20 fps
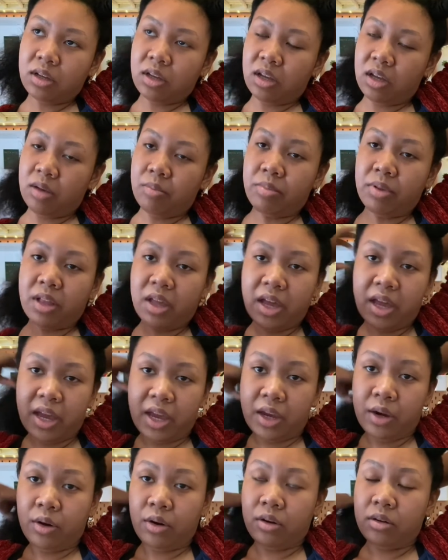apply
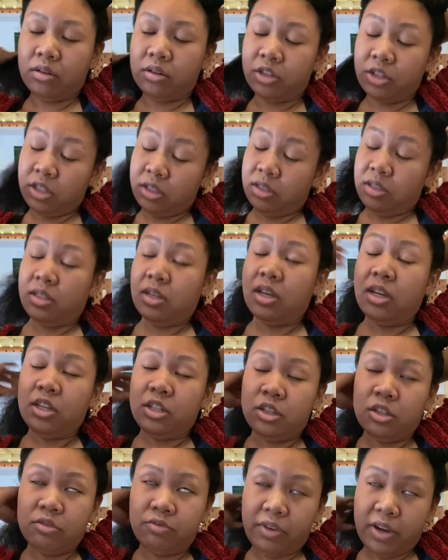or just
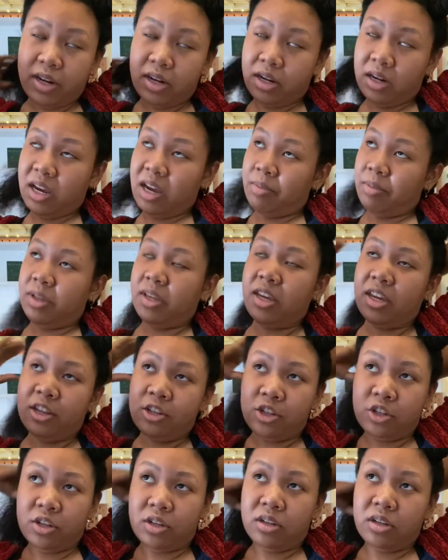finding an application,